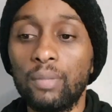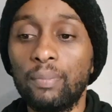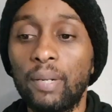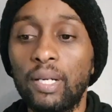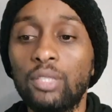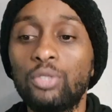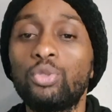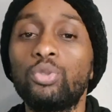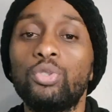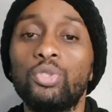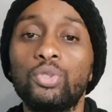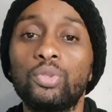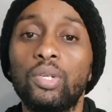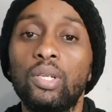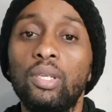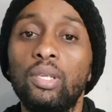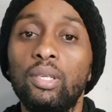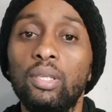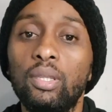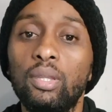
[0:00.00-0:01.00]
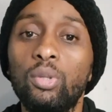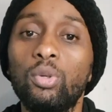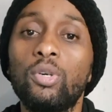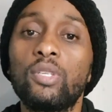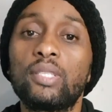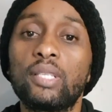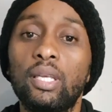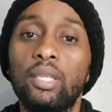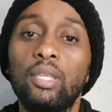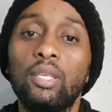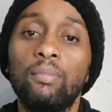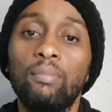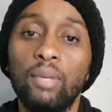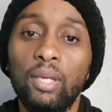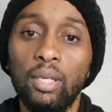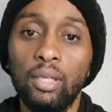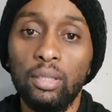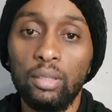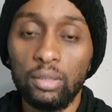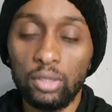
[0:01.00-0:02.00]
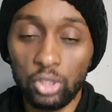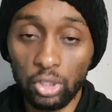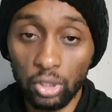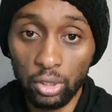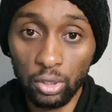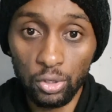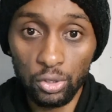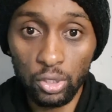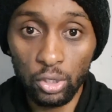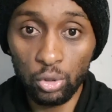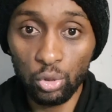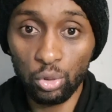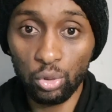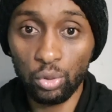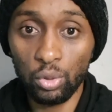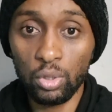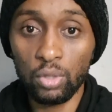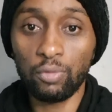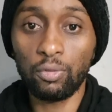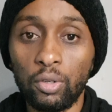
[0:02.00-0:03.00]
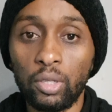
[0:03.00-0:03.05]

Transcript: But usually those are the main journals that you use